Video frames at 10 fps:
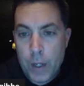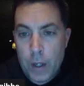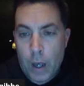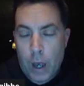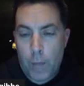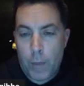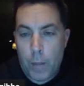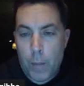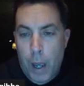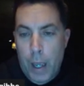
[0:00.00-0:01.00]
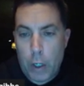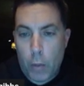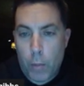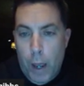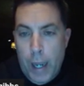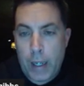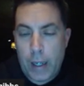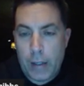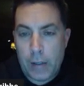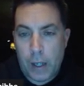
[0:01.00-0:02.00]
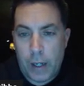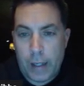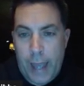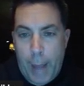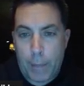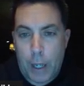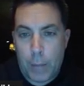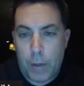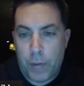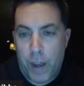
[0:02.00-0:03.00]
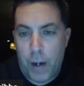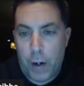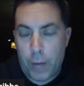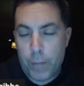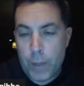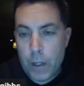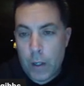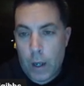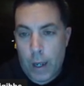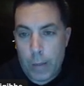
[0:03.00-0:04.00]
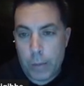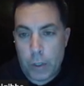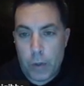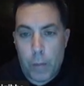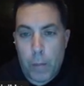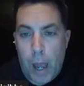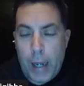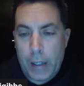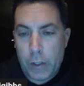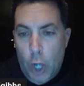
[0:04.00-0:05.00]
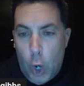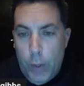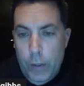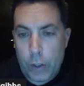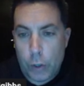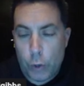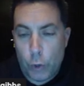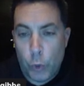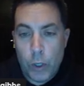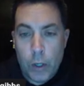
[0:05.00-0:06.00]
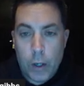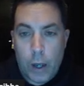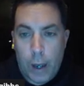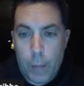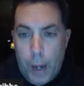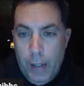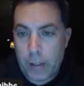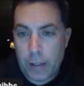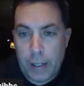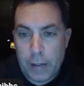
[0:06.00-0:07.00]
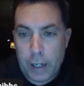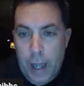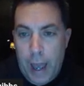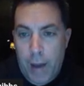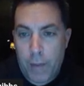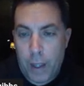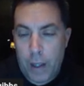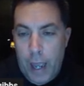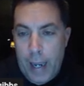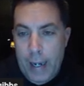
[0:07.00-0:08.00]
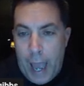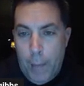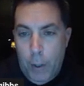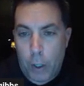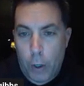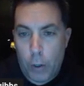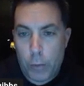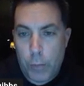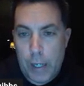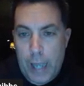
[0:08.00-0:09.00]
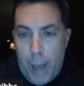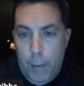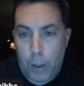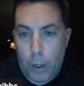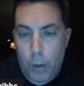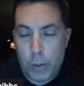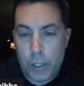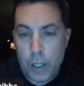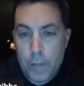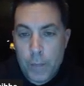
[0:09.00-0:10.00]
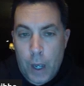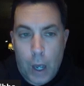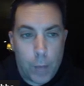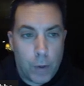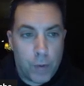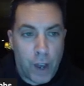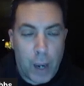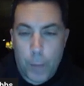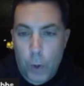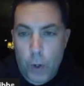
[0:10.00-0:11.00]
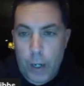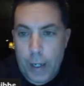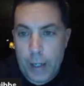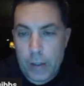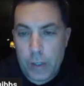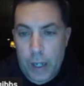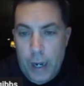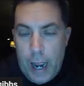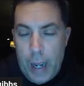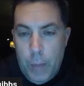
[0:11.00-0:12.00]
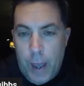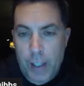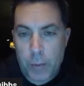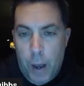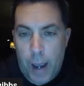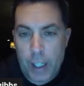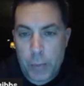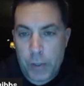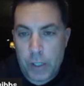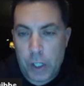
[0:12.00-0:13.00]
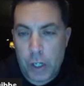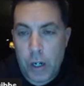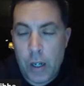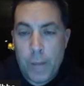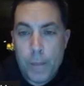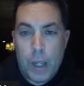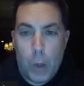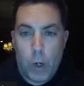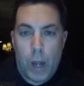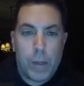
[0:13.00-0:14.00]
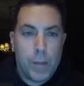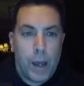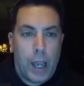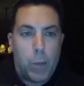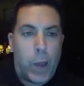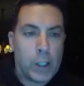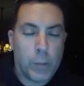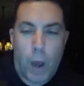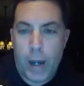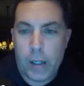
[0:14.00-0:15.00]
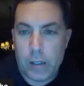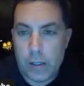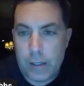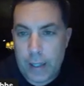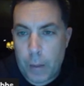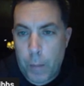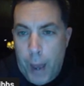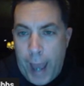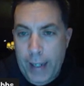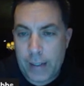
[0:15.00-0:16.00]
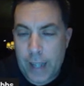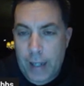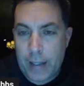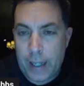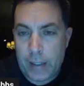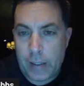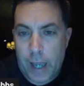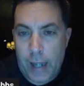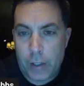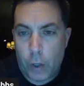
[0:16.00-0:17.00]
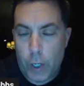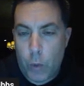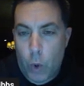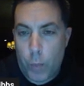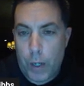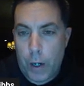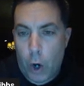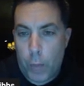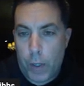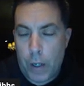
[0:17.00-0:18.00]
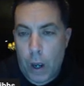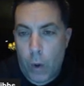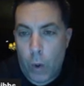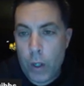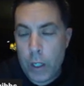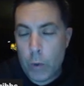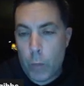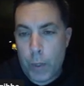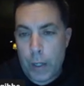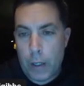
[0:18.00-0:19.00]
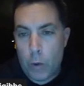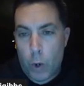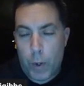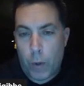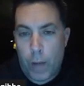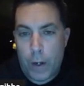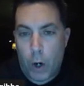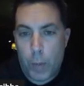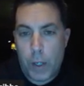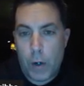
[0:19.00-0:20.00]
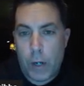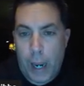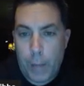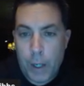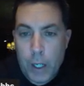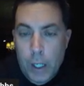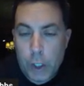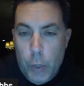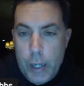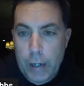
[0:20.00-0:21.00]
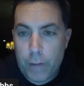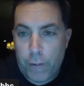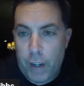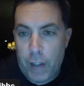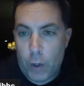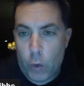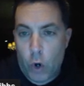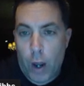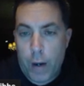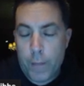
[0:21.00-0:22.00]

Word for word: Um, the mic, your mic is a gapped up defender. Um, so the mic is going to uh, basically he's going to have the A gap closed, B gap closed. Um, the Viper is in an apex minus position, and what I mean by apex minus is that the back is not to his side, so he won't be an RPO. He won't be he won't be read in the RPO game, so he can fit in the run.